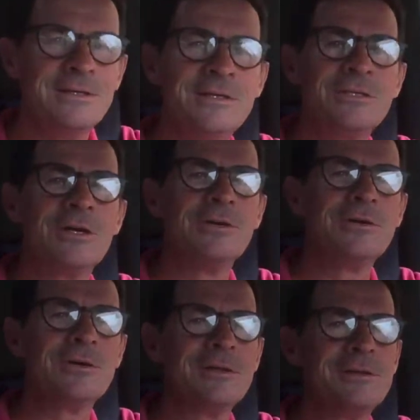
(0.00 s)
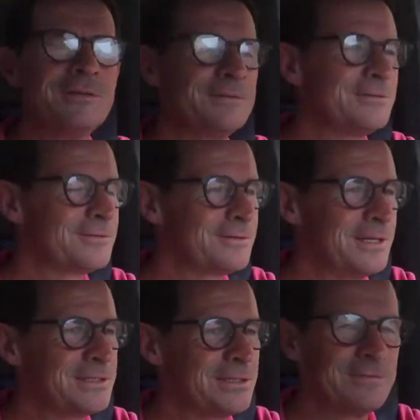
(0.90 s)
Sean Nolan, great
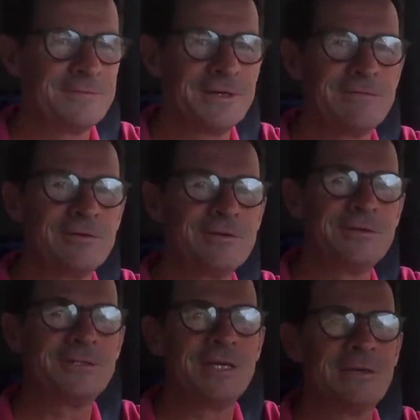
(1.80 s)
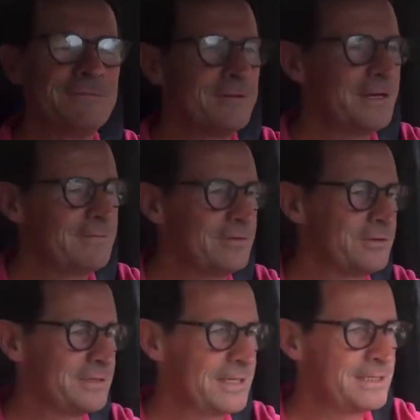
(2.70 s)
stuff. 500, yeah,
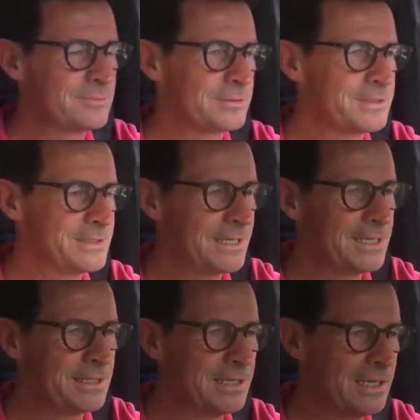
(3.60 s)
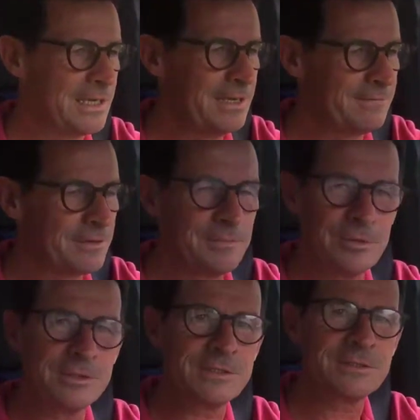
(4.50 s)
500 days we're singing live on the
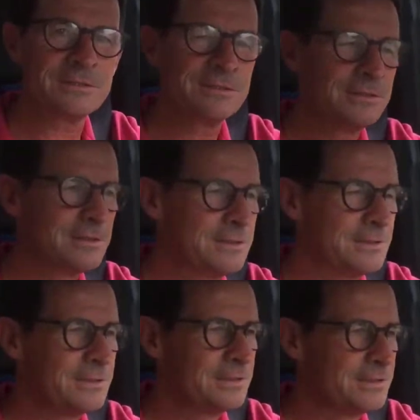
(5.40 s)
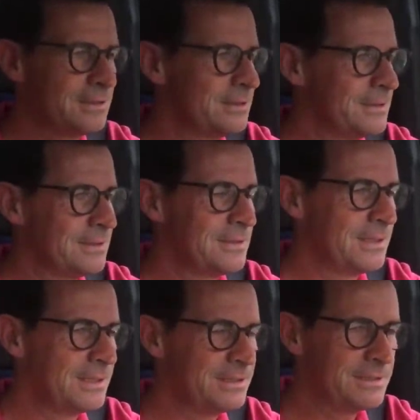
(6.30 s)
bus,
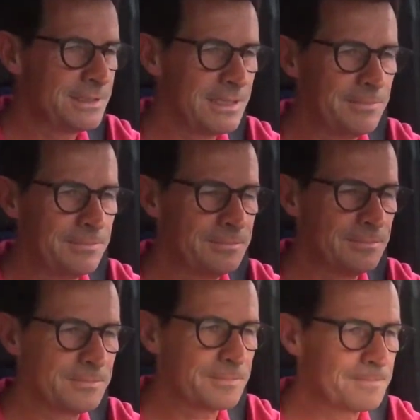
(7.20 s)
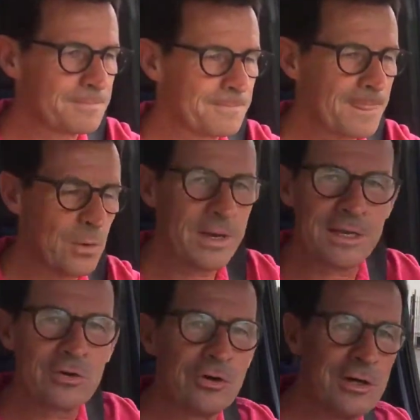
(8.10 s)
and um, we're at a
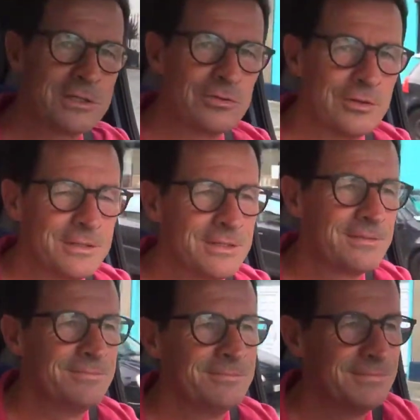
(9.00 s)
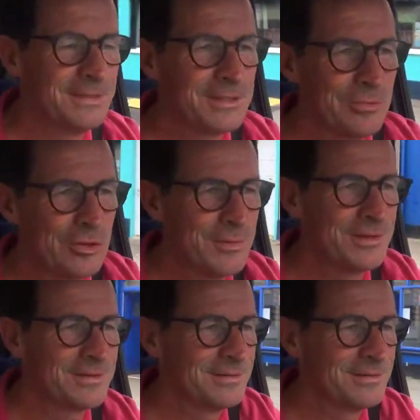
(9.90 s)
crossroads at the moment.